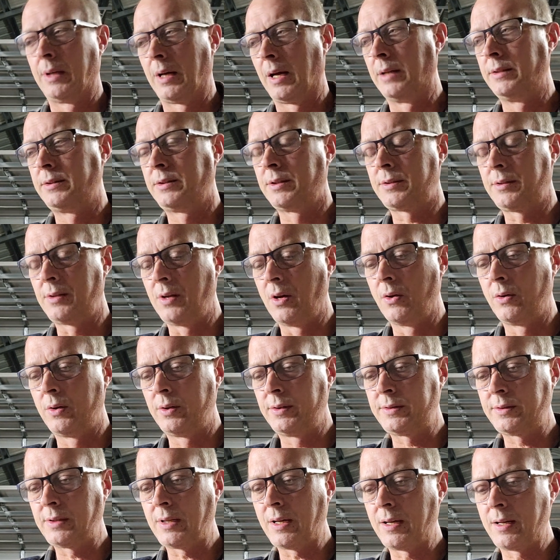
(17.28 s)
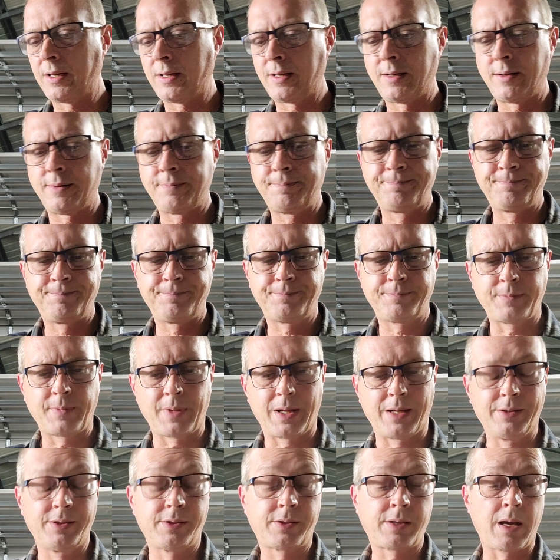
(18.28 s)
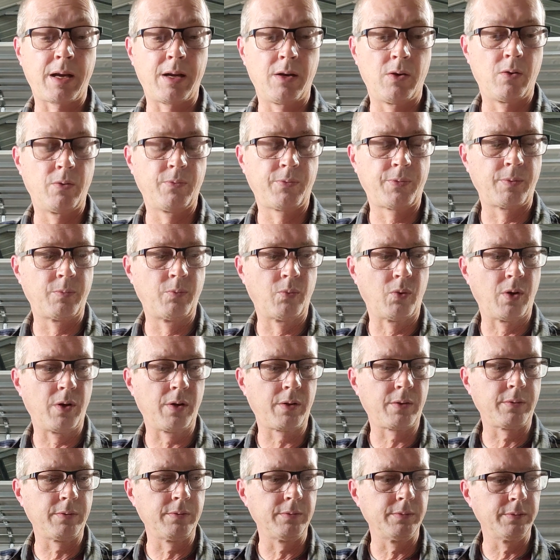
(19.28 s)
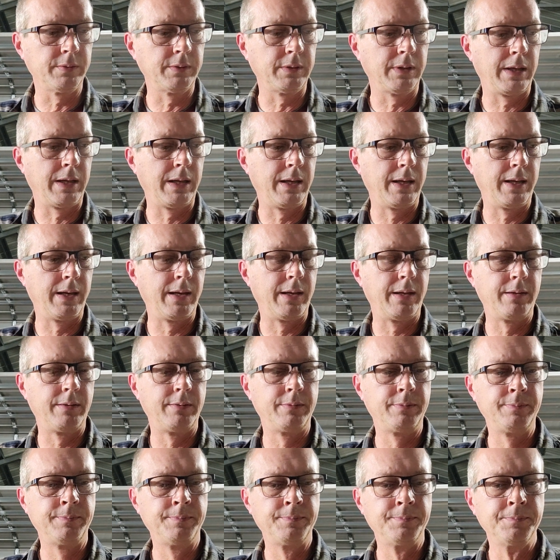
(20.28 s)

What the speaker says: I just noticed. I just got home from work, and